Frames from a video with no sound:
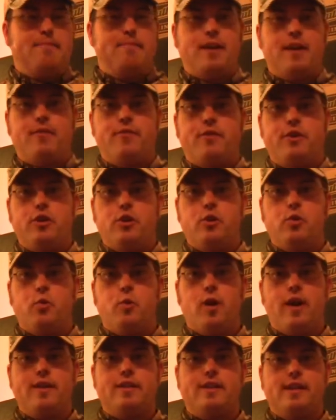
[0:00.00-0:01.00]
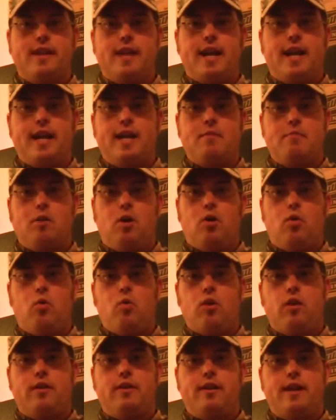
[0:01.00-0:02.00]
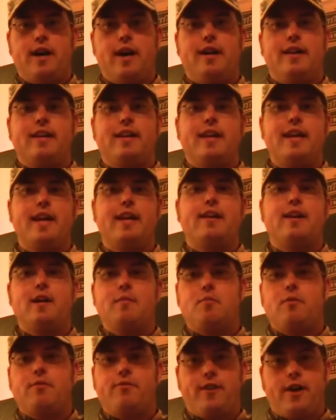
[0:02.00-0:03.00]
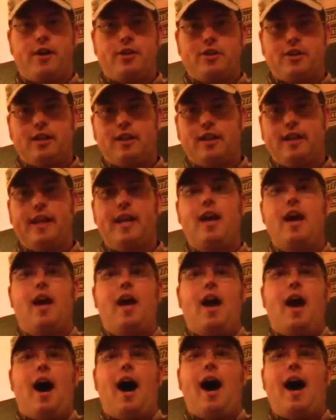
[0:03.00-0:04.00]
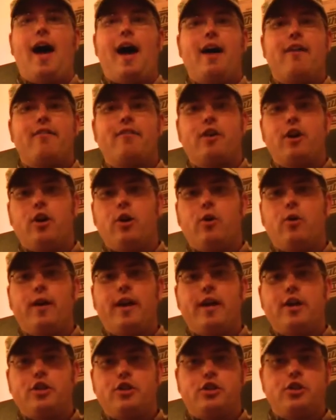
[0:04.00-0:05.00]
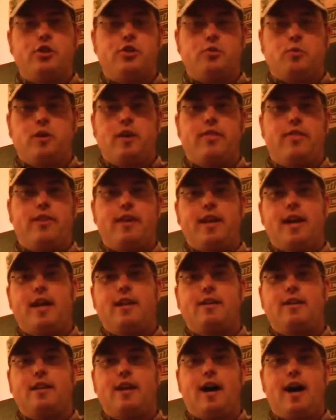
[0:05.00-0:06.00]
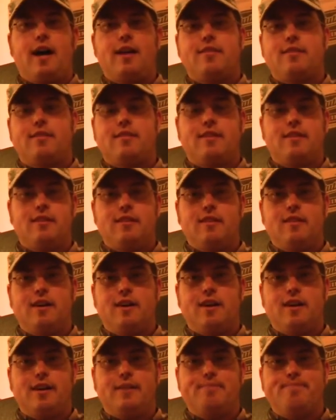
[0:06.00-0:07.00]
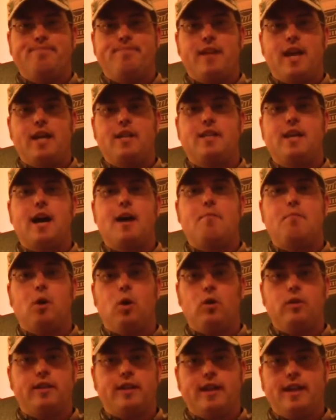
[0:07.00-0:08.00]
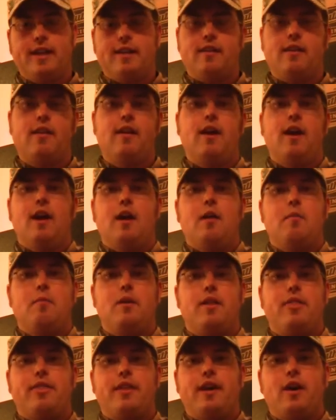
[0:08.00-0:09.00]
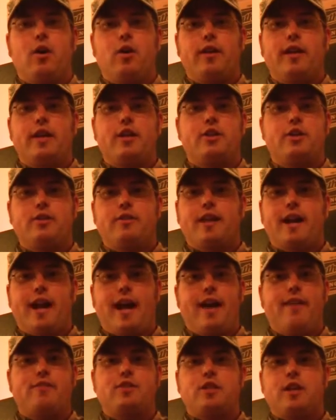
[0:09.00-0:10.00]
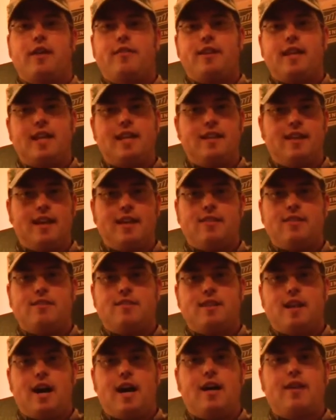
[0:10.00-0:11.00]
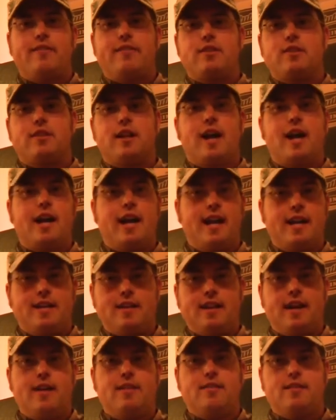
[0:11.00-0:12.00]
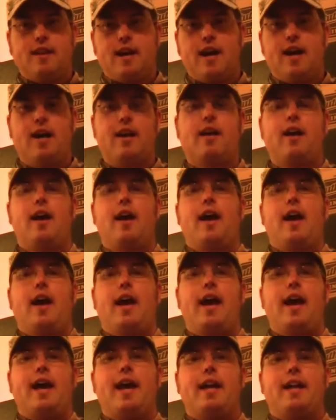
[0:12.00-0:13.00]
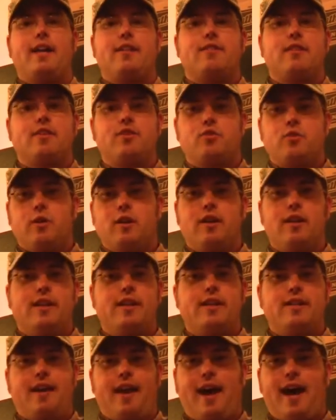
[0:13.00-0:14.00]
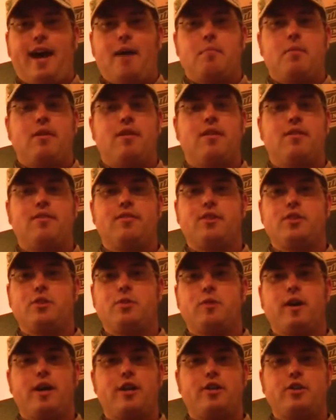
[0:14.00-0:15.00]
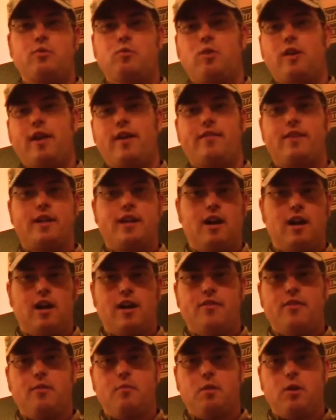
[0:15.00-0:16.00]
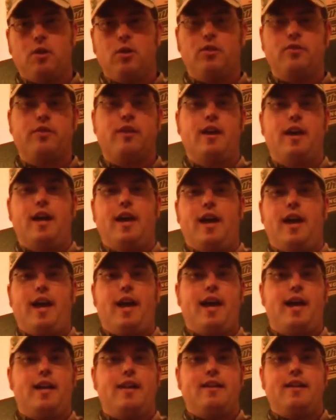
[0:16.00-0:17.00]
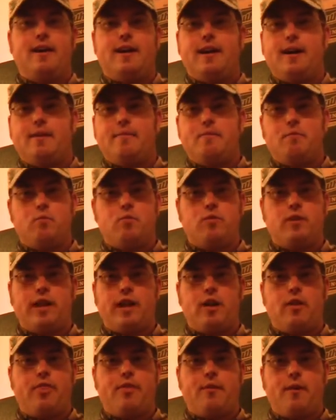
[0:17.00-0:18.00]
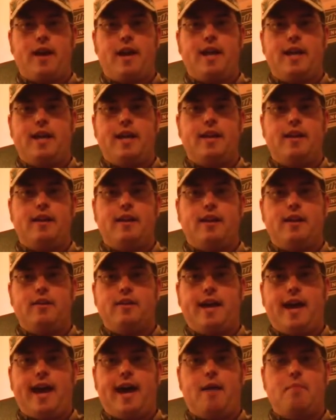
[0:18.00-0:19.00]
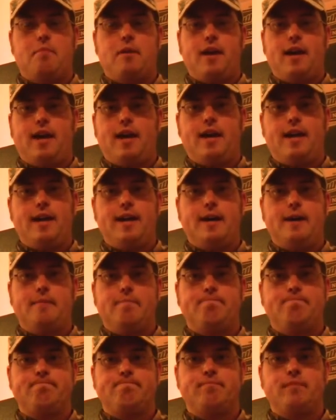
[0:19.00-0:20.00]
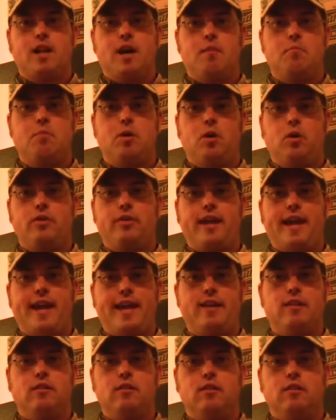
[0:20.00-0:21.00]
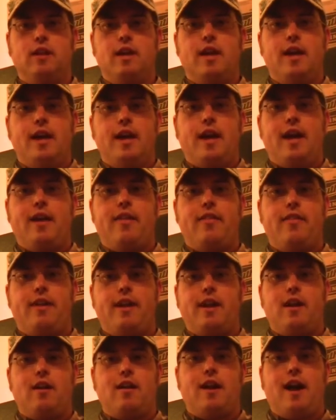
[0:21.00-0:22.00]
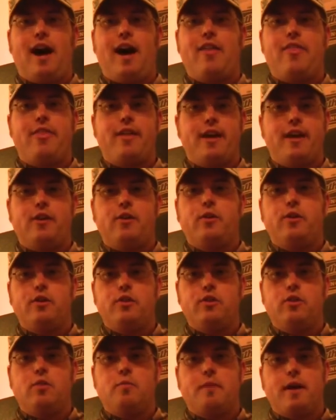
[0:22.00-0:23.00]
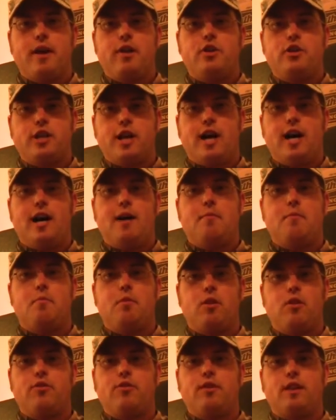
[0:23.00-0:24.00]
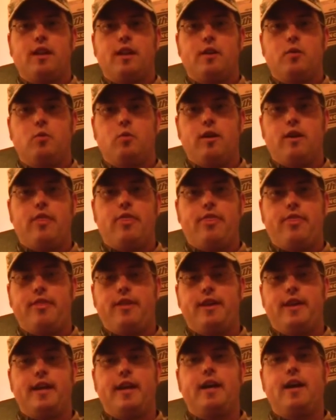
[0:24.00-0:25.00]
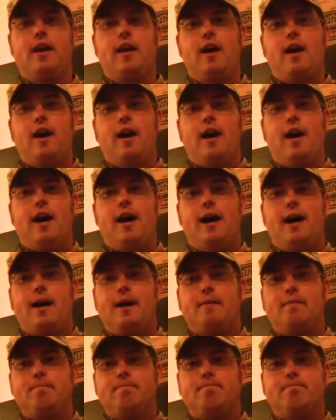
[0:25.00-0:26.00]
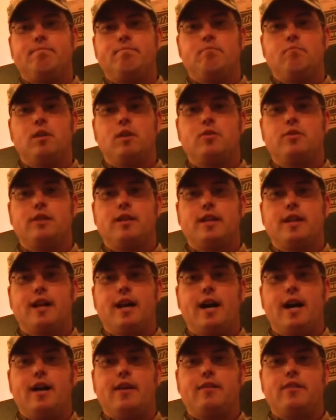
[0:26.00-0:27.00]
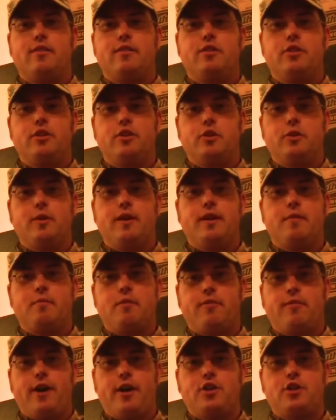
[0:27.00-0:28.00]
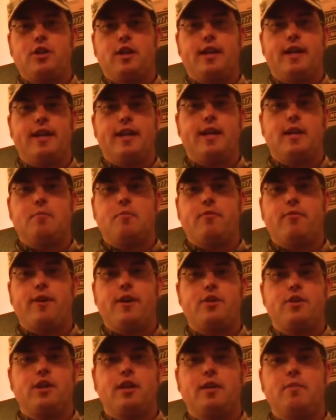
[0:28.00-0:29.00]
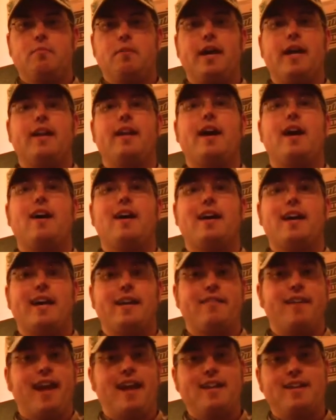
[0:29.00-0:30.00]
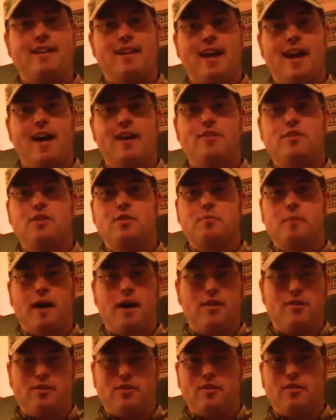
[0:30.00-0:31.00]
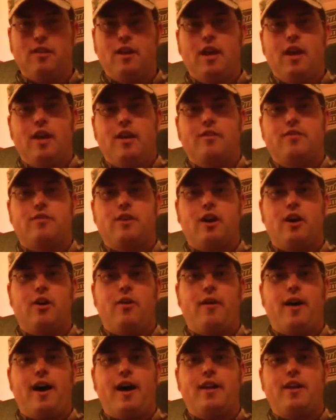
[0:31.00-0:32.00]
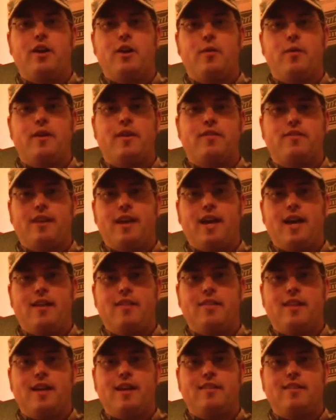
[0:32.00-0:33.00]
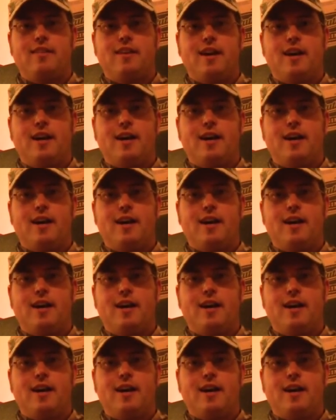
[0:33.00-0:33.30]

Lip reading: if you want to get any bolt work done, get it done professionally. I have no issues with the ATI bolt kit, but the only issue that I have is you have to inlet the stock if it's not an ATI stock, and it's a drill and tap situation where you have to cut off the bolt and you know, thread in and tap a bolt handle in there. I think you can do a better job personally with the Mosin Nagant to do it professionally and get it professionally bent. Now again, ATI is a sponsor, so I don't want to say that